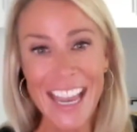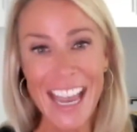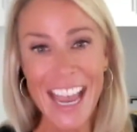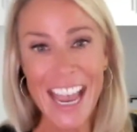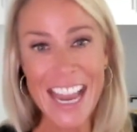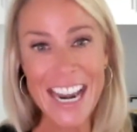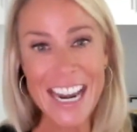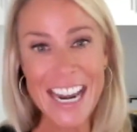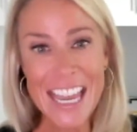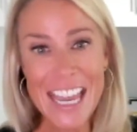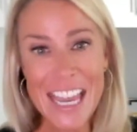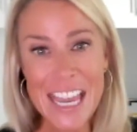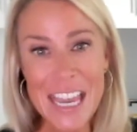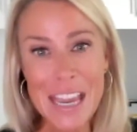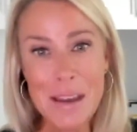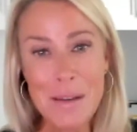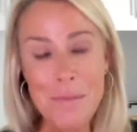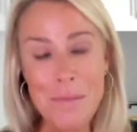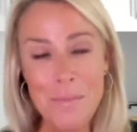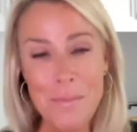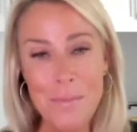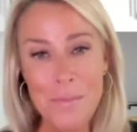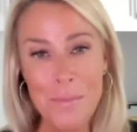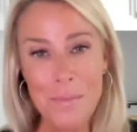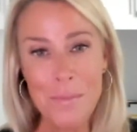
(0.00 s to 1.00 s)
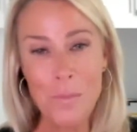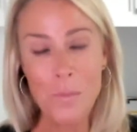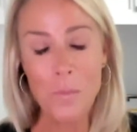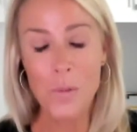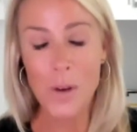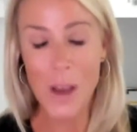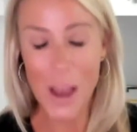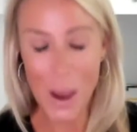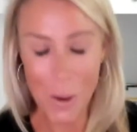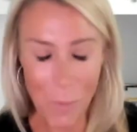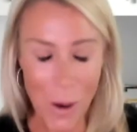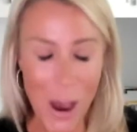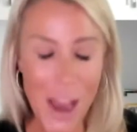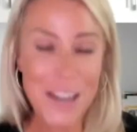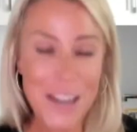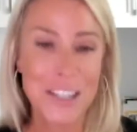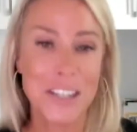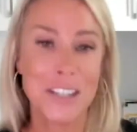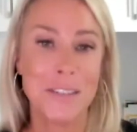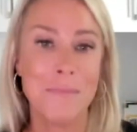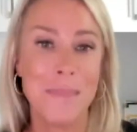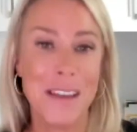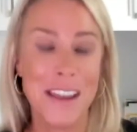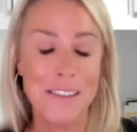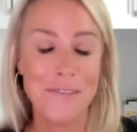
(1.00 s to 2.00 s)
And he
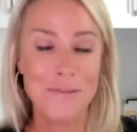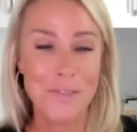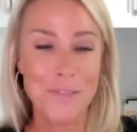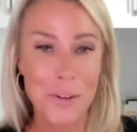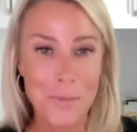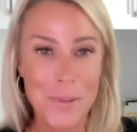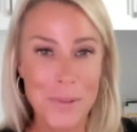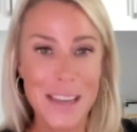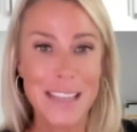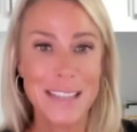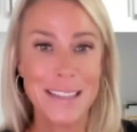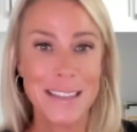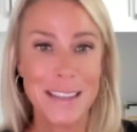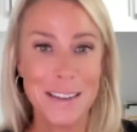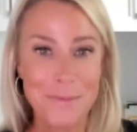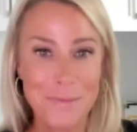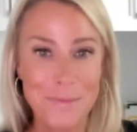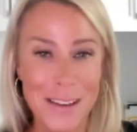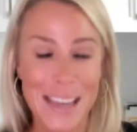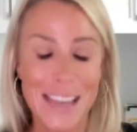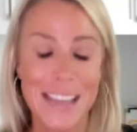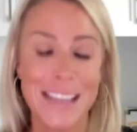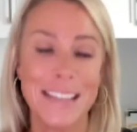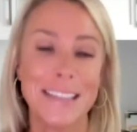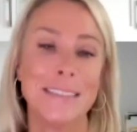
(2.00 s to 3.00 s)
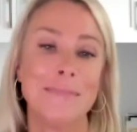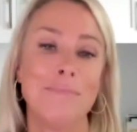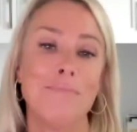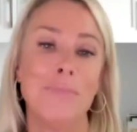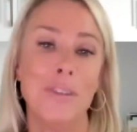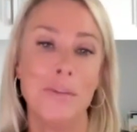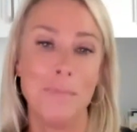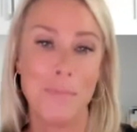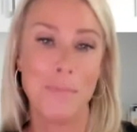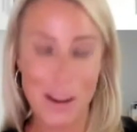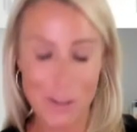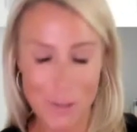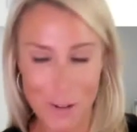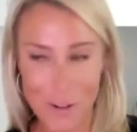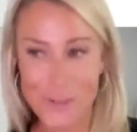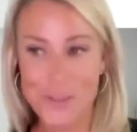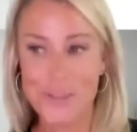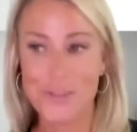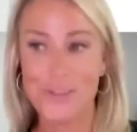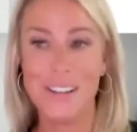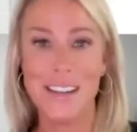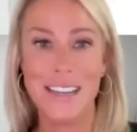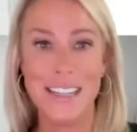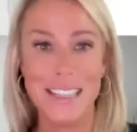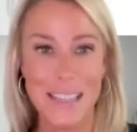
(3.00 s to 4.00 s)
watched me for weeks and weeks, put my
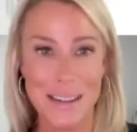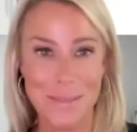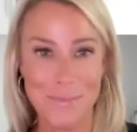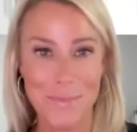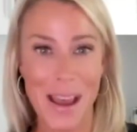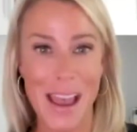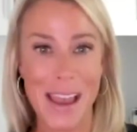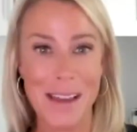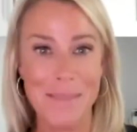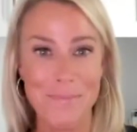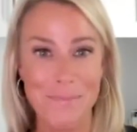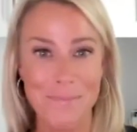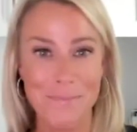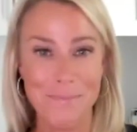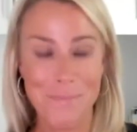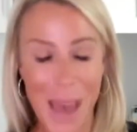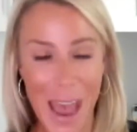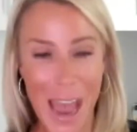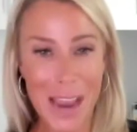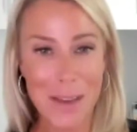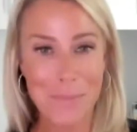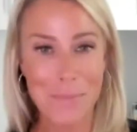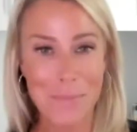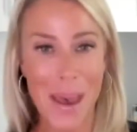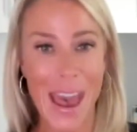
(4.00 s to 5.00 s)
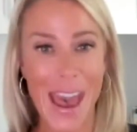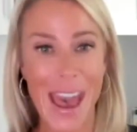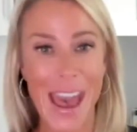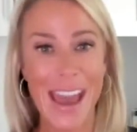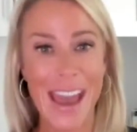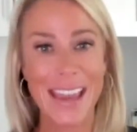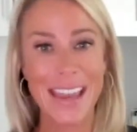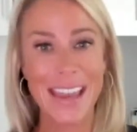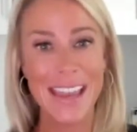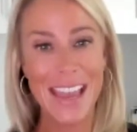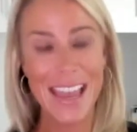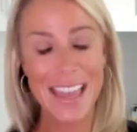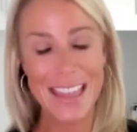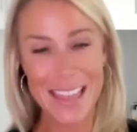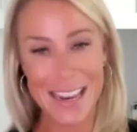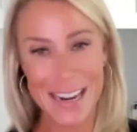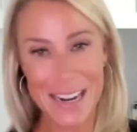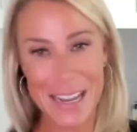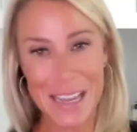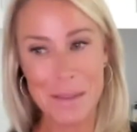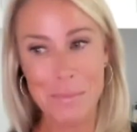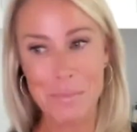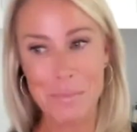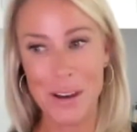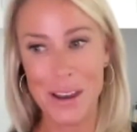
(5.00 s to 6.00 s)
groceries in my backpack, and then
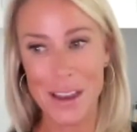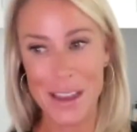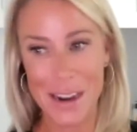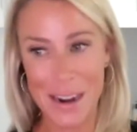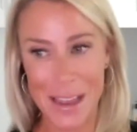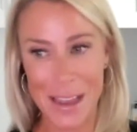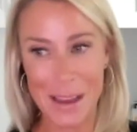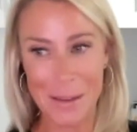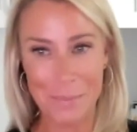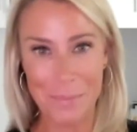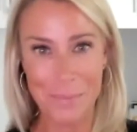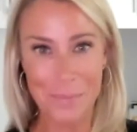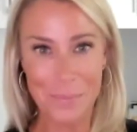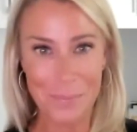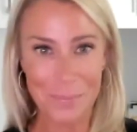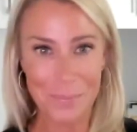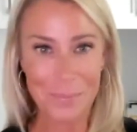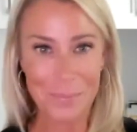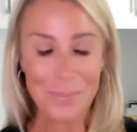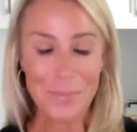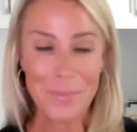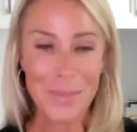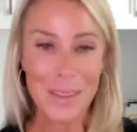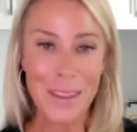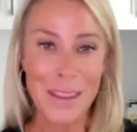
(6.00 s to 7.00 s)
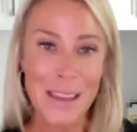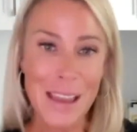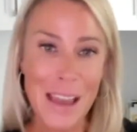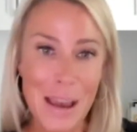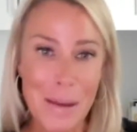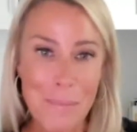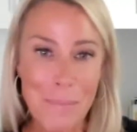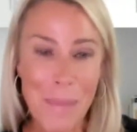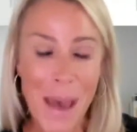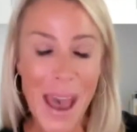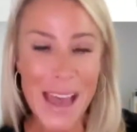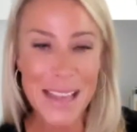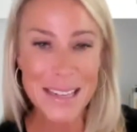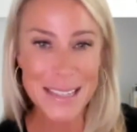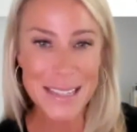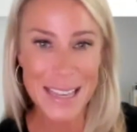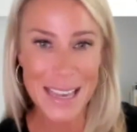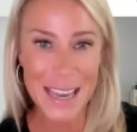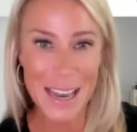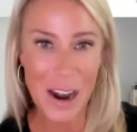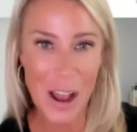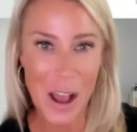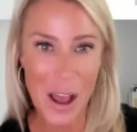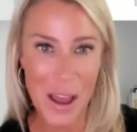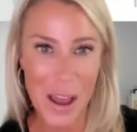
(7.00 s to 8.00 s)
he put a, a
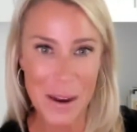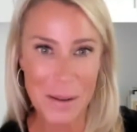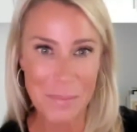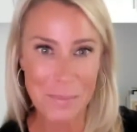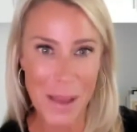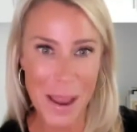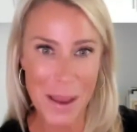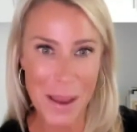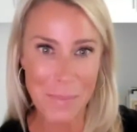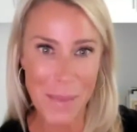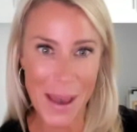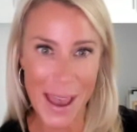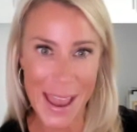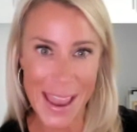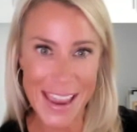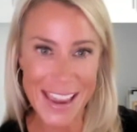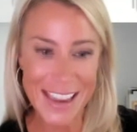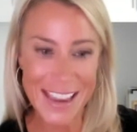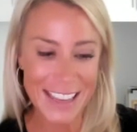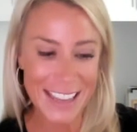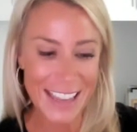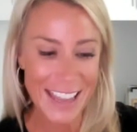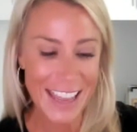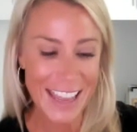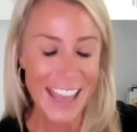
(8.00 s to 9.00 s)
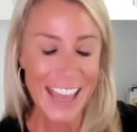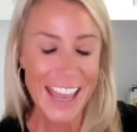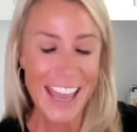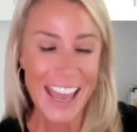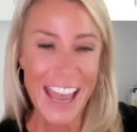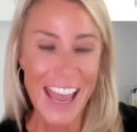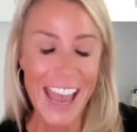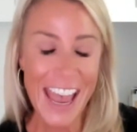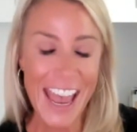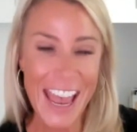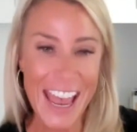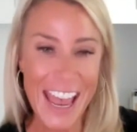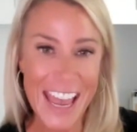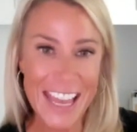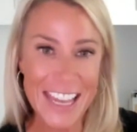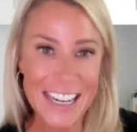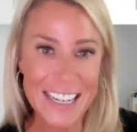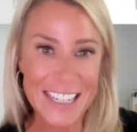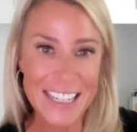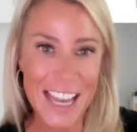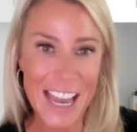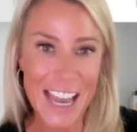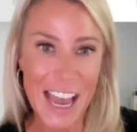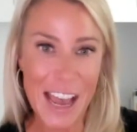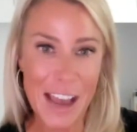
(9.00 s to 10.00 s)
basket on my bike,
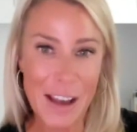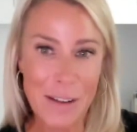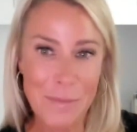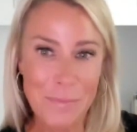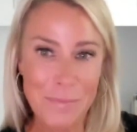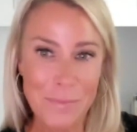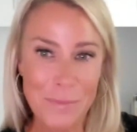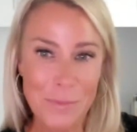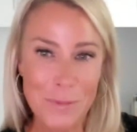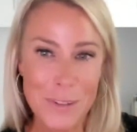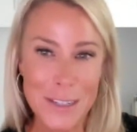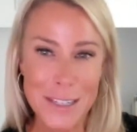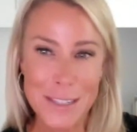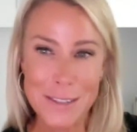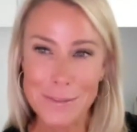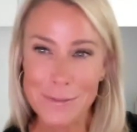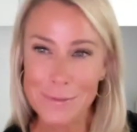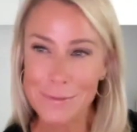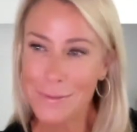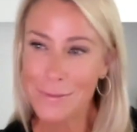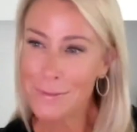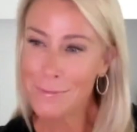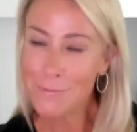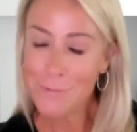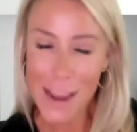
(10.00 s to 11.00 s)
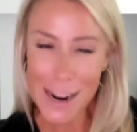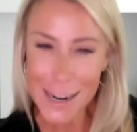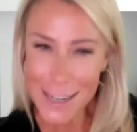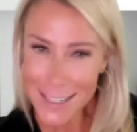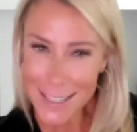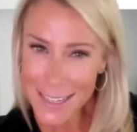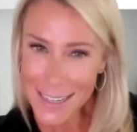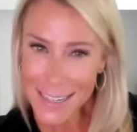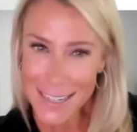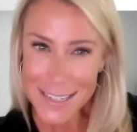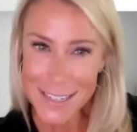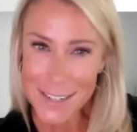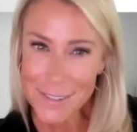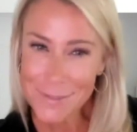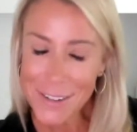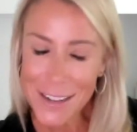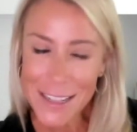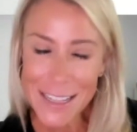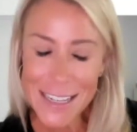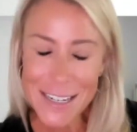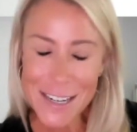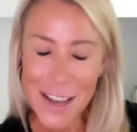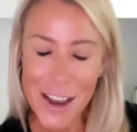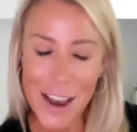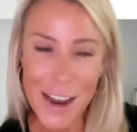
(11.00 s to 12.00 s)
and um, was reticent to
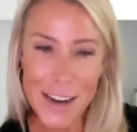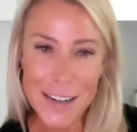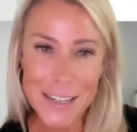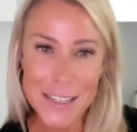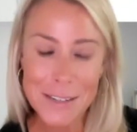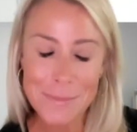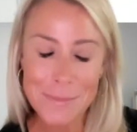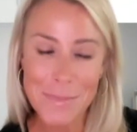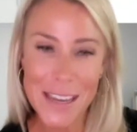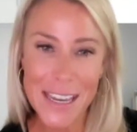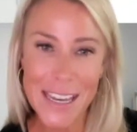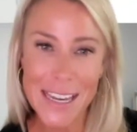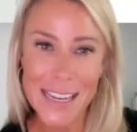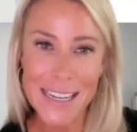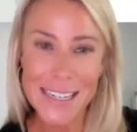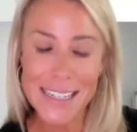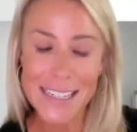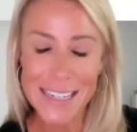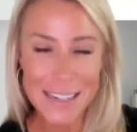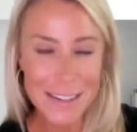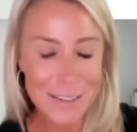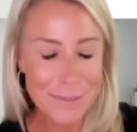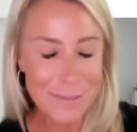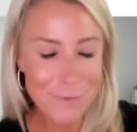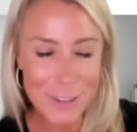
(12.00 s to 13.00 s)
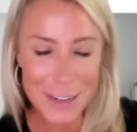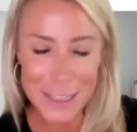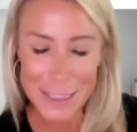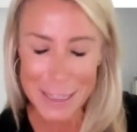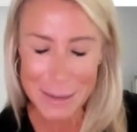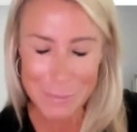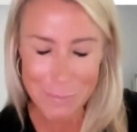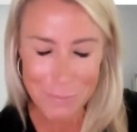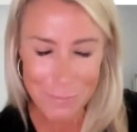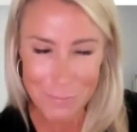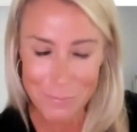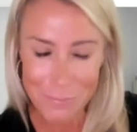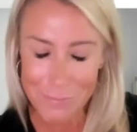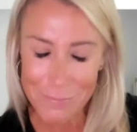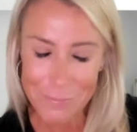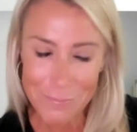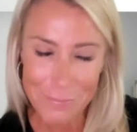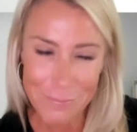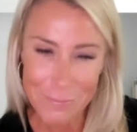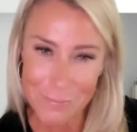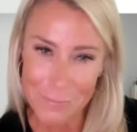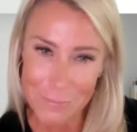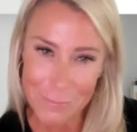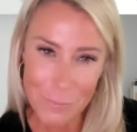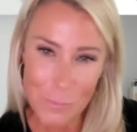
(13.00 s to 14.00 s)
really talk to me, didn't really,
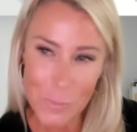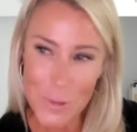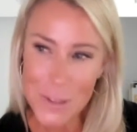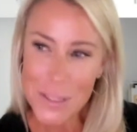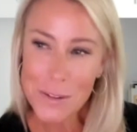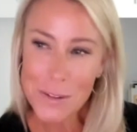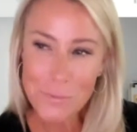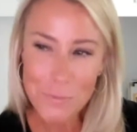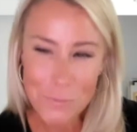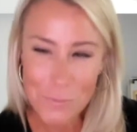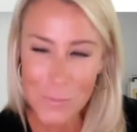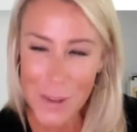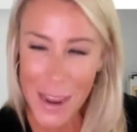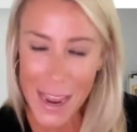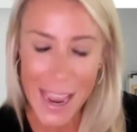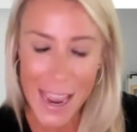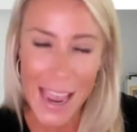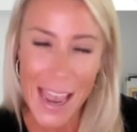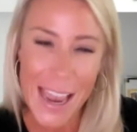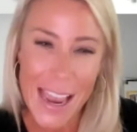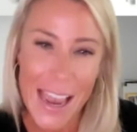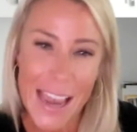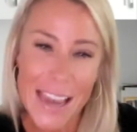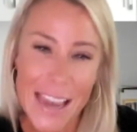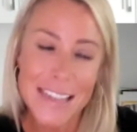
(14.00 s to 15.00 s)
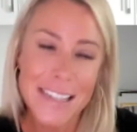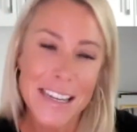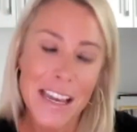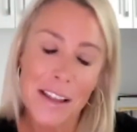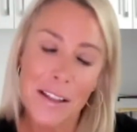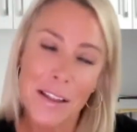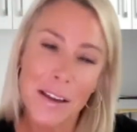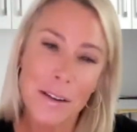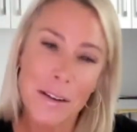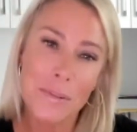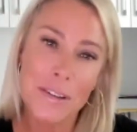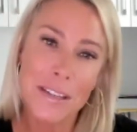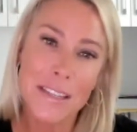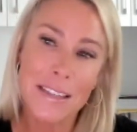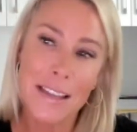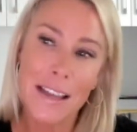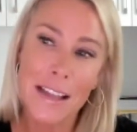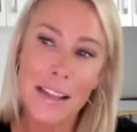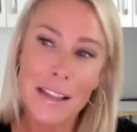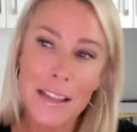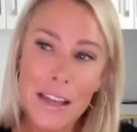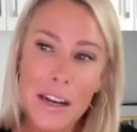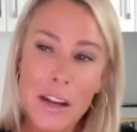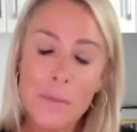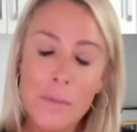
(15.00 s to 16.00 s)
wasn't, I, I could tell like was a
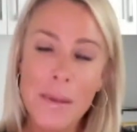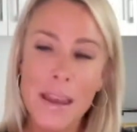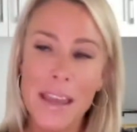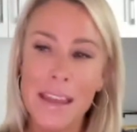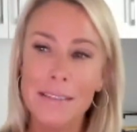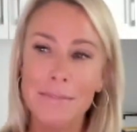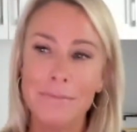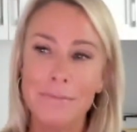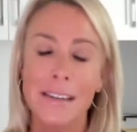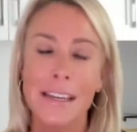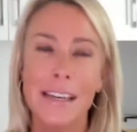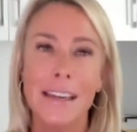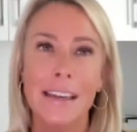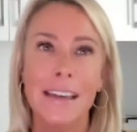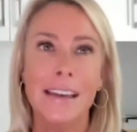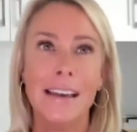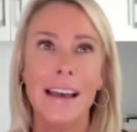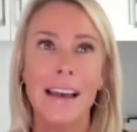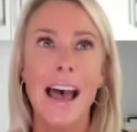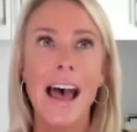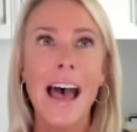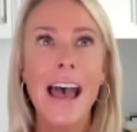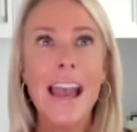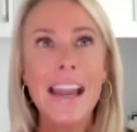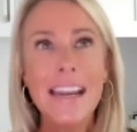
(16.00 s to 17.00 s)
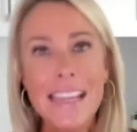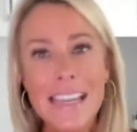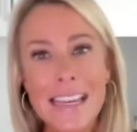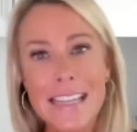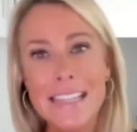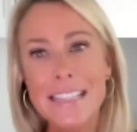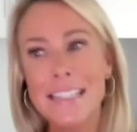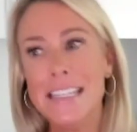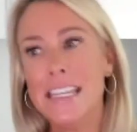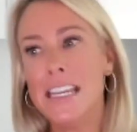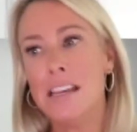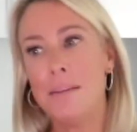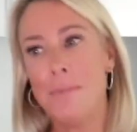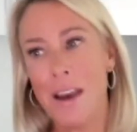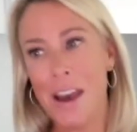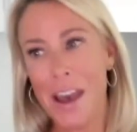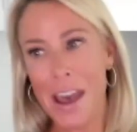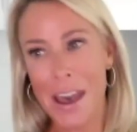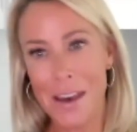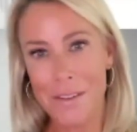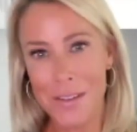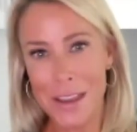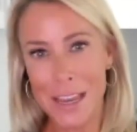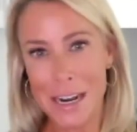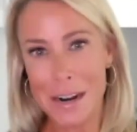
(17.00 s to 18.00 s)
little bit uneasy about
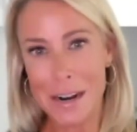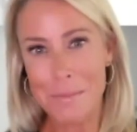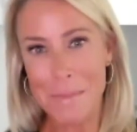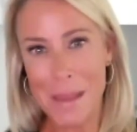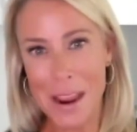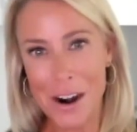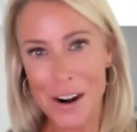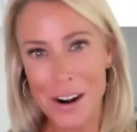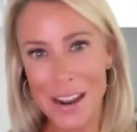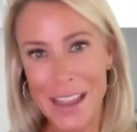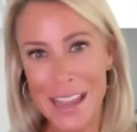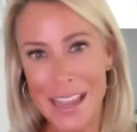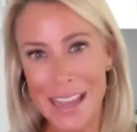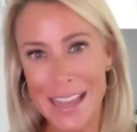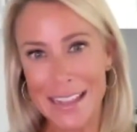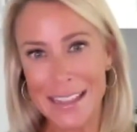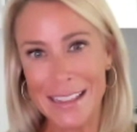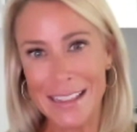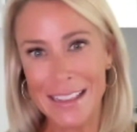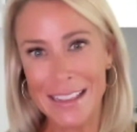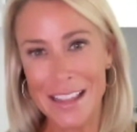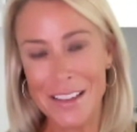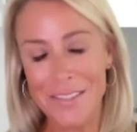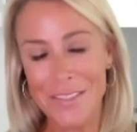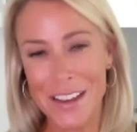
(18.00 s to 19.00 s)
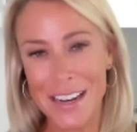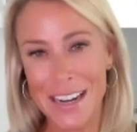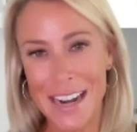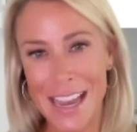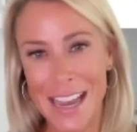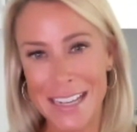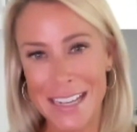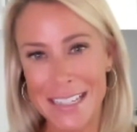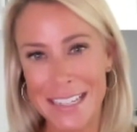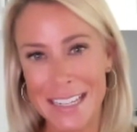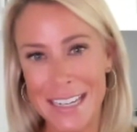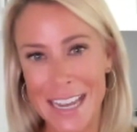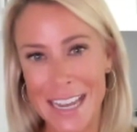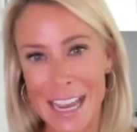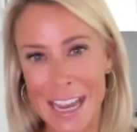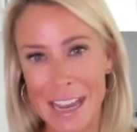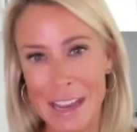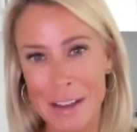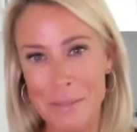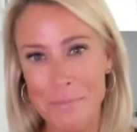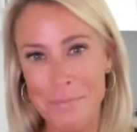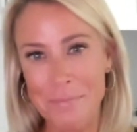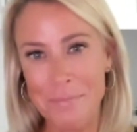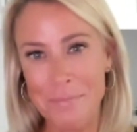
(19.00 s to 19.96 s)
having an American living next to him.